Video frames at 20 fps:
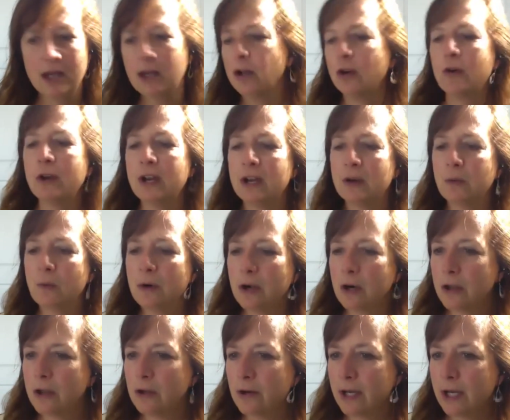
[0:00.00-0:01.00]
Great. Well,
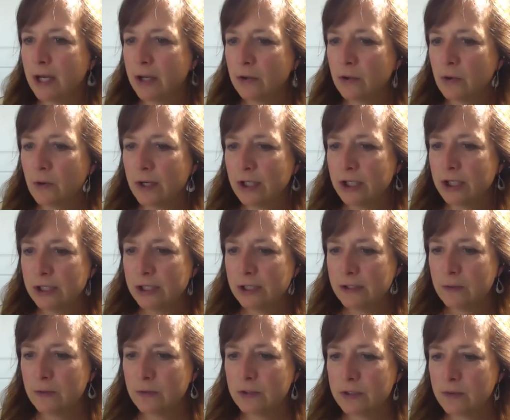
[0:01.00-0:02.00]
are there any other
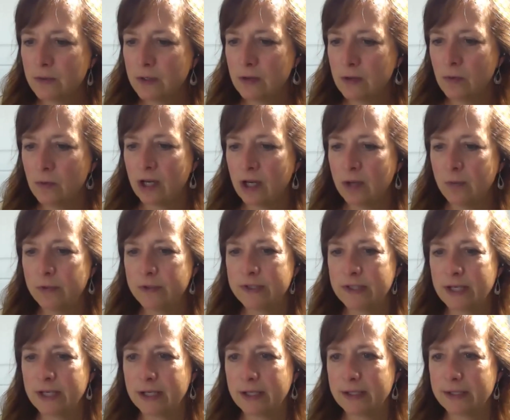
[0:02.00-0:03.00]
questions? We'll just wait a couple
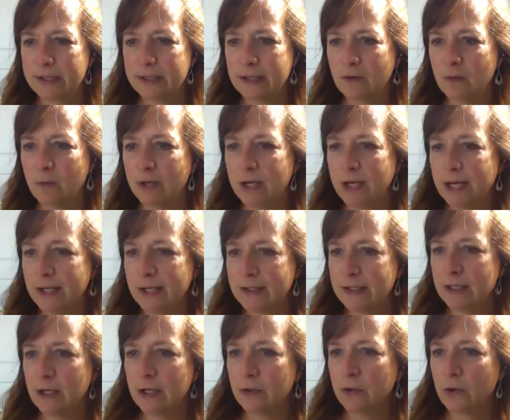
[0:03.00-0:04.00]
seconds, see if anybody has
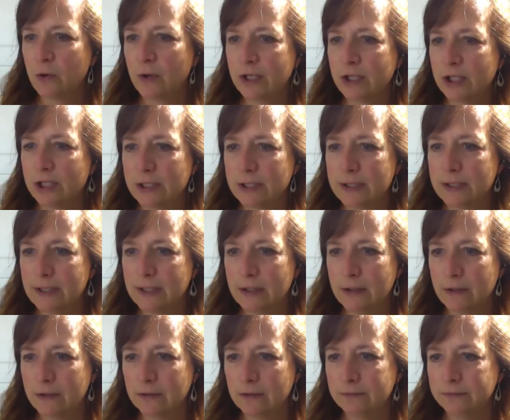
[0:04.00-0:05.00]
any other questions
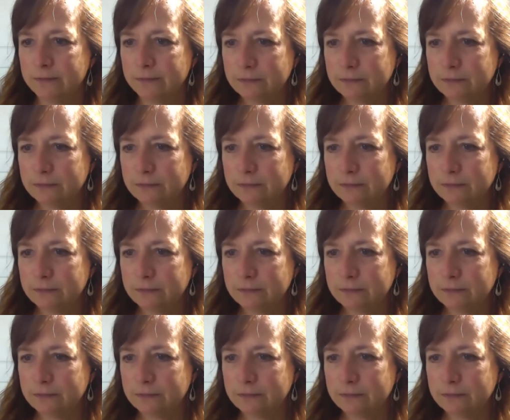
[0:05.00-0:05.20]
here.